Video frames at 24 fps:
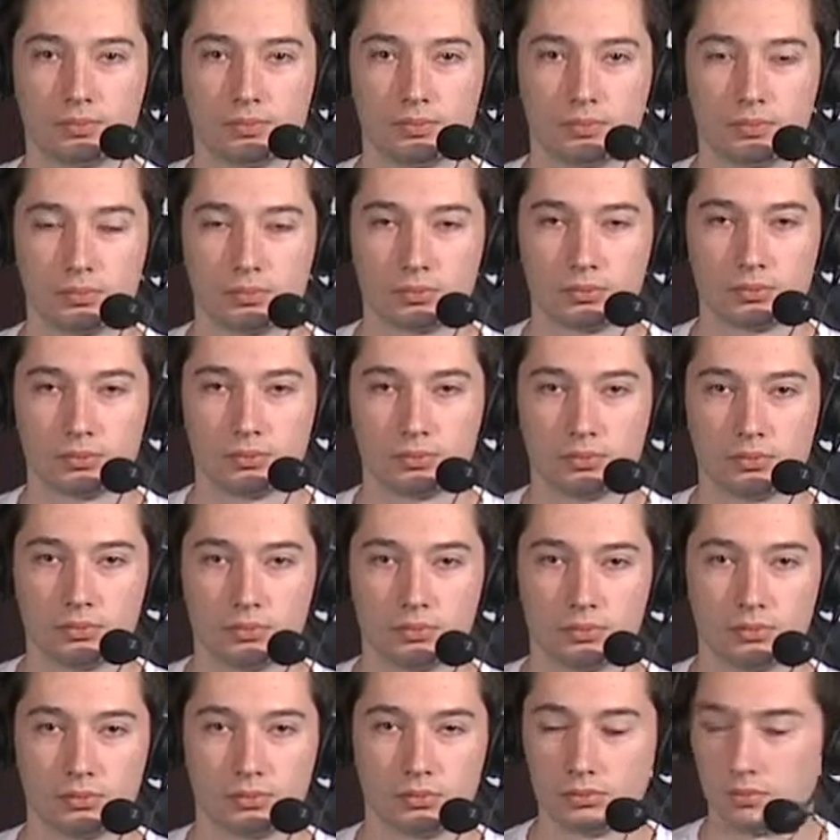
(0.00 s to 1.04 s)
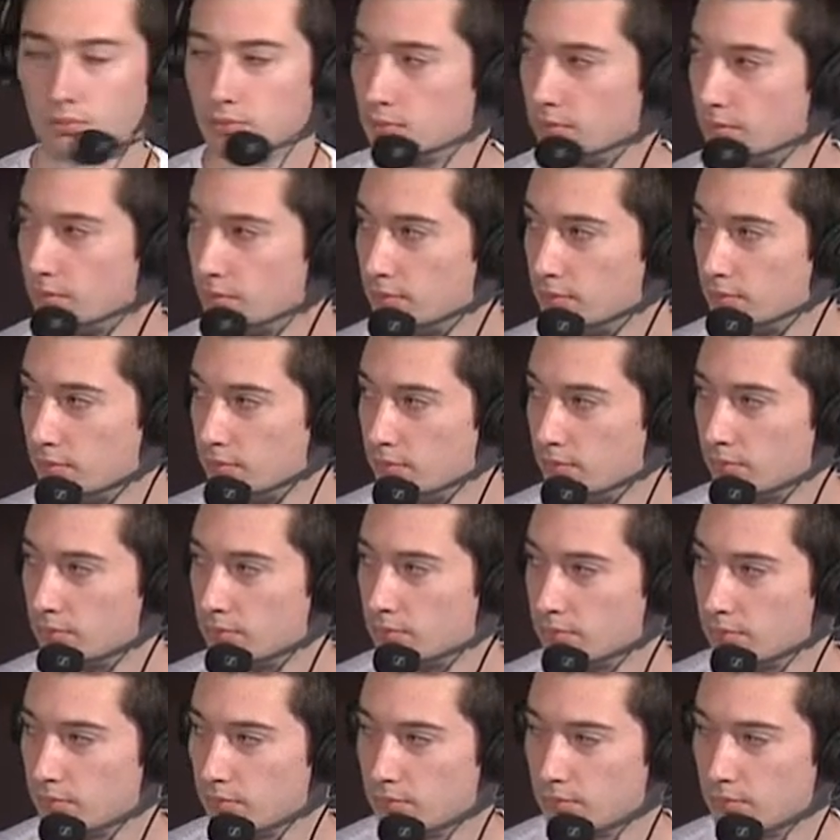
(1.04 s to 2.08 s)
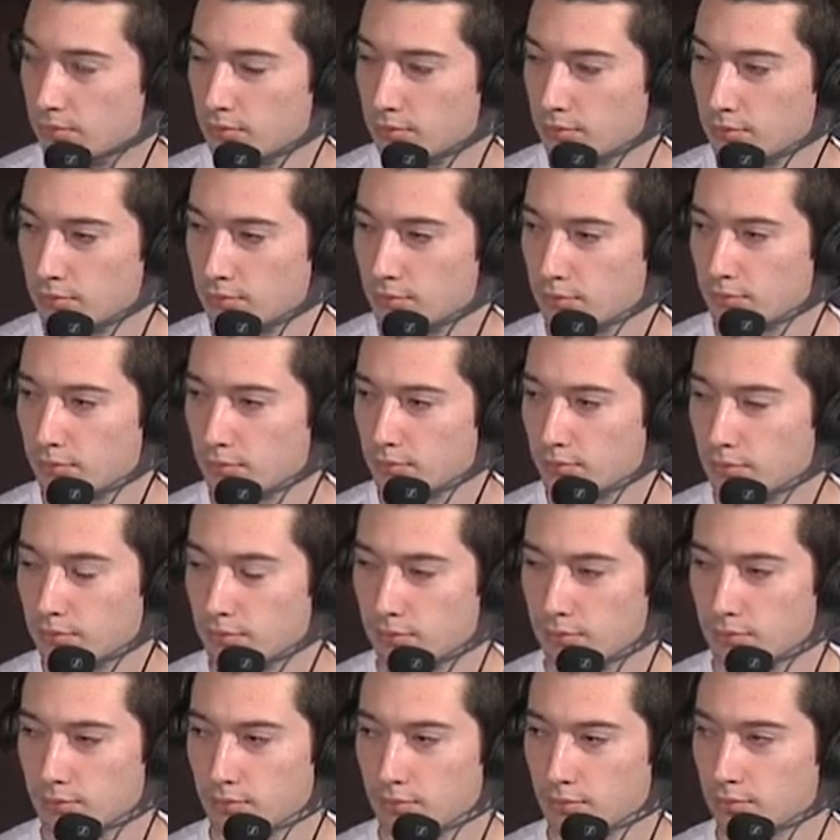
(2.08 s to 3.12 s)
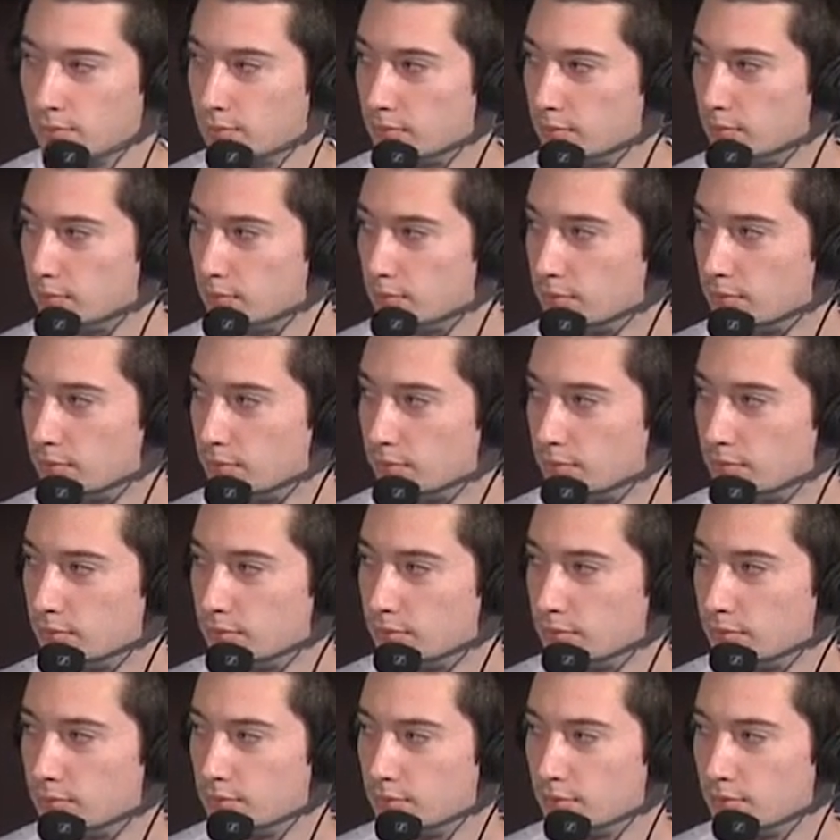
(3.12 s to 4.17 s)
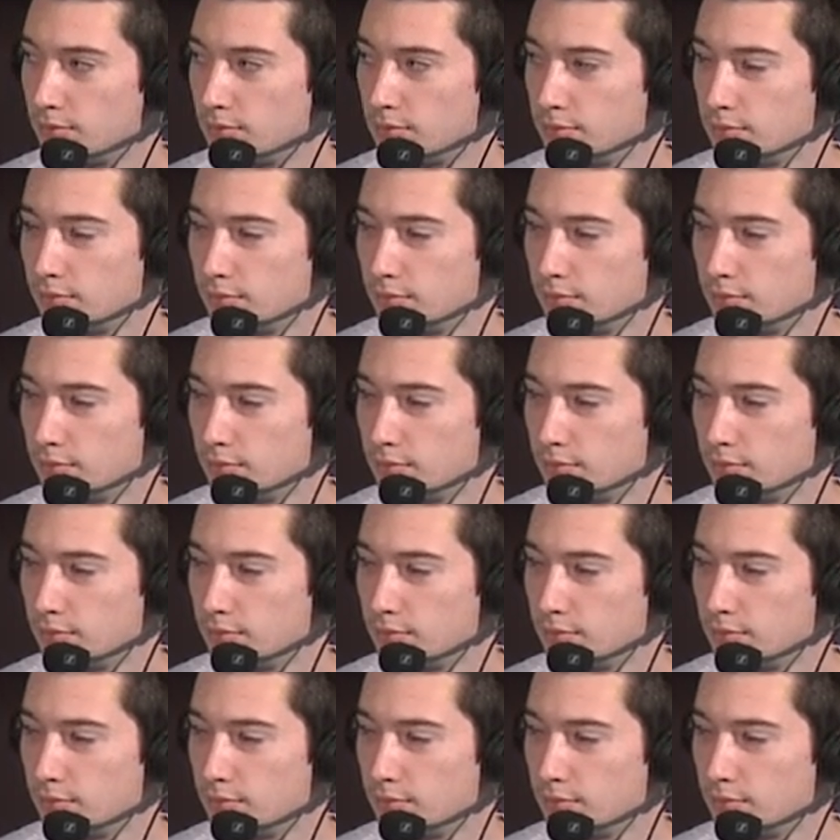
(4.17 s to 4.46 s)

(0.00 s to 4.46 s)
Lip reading: This person isn't speaking.